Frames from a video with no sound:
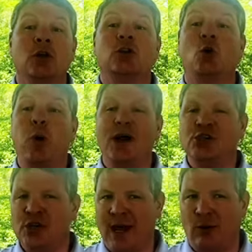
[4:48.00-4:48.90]
The
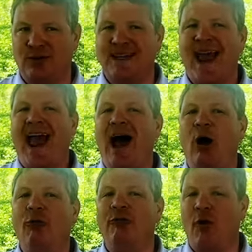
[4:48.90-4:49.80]
question now is
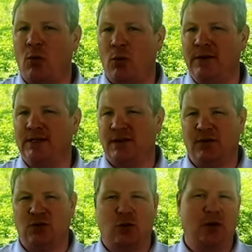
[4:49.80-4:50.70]
how far will these
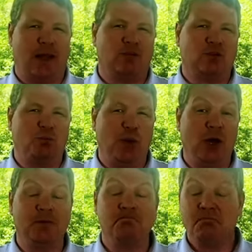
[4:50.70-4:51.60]
inventory levels
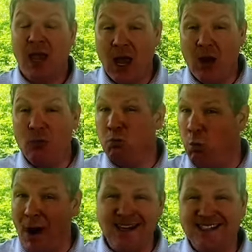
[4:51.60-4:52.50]
build and
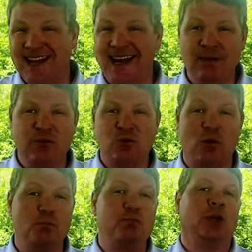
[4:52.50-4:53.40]
when is that
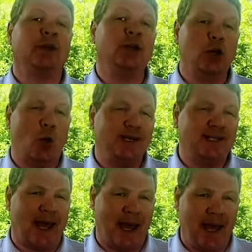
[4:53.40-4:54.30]
inventory building going
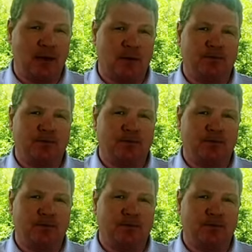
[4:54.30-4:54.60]
to end?